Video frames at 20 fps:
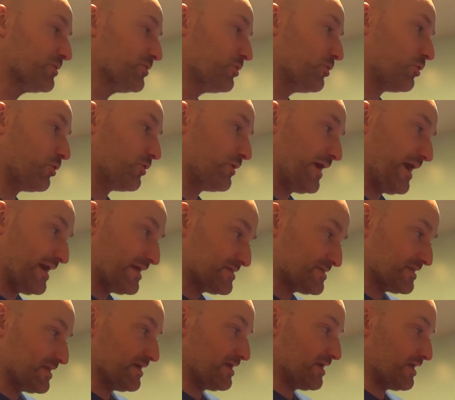or
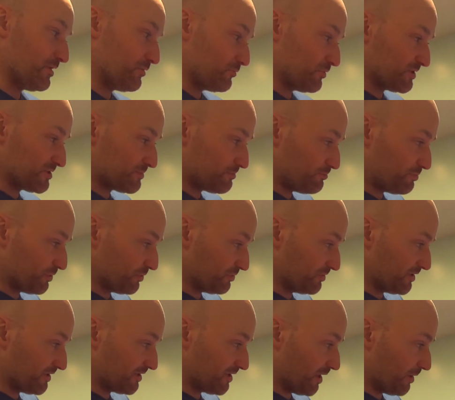as it was
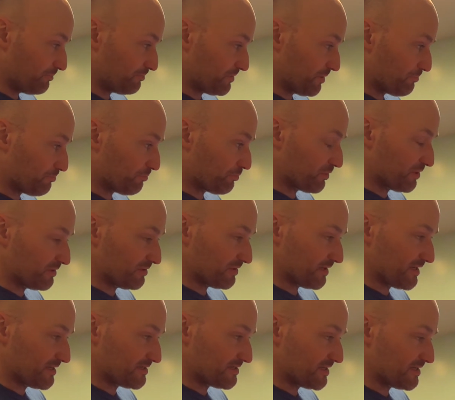building up the print
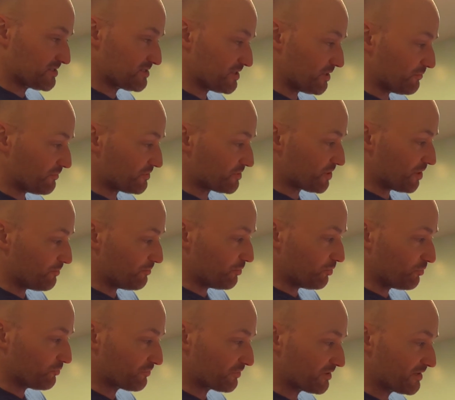like this, it would come
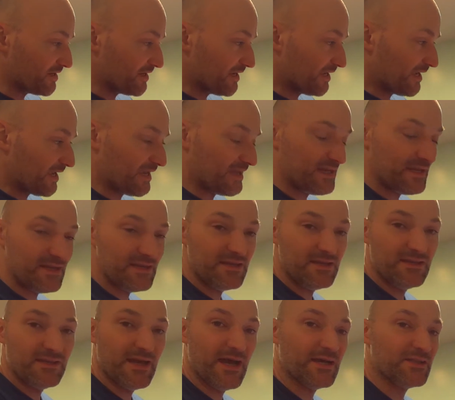over, hit it,
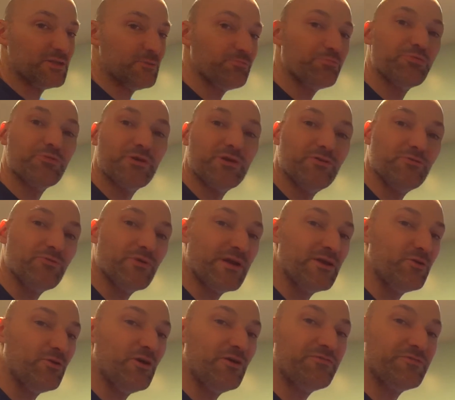knock the print
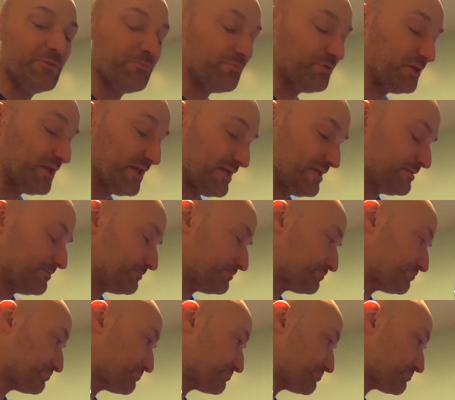right off the plate.
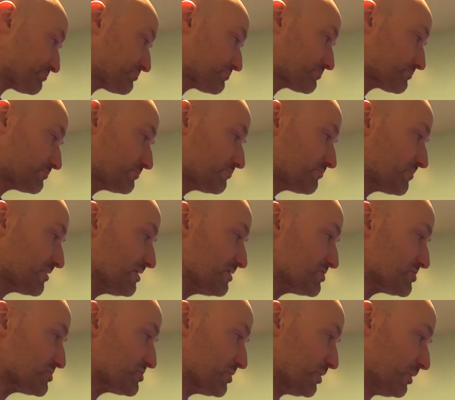
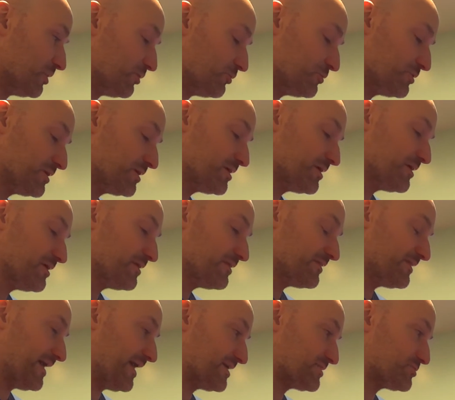So
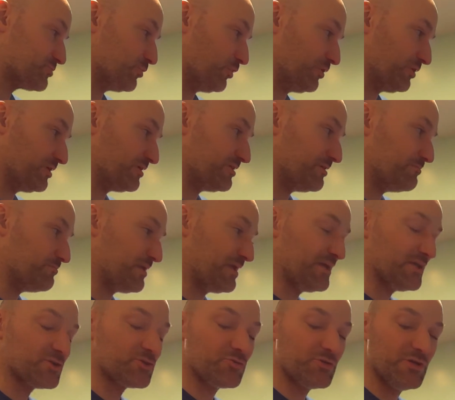that's one of the
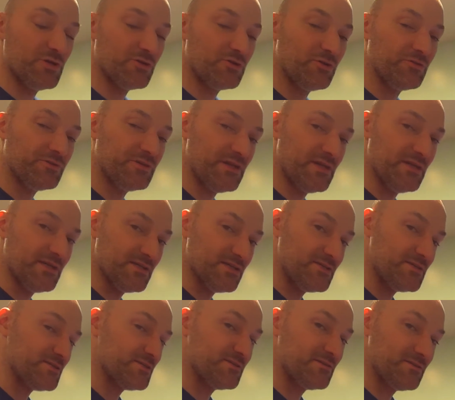main critical
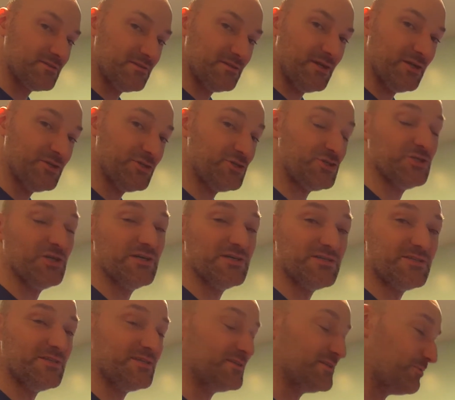things,
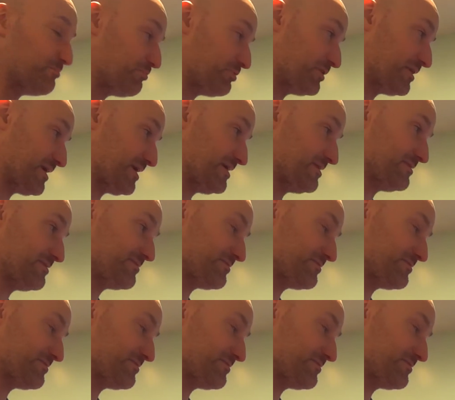adjusting the plate.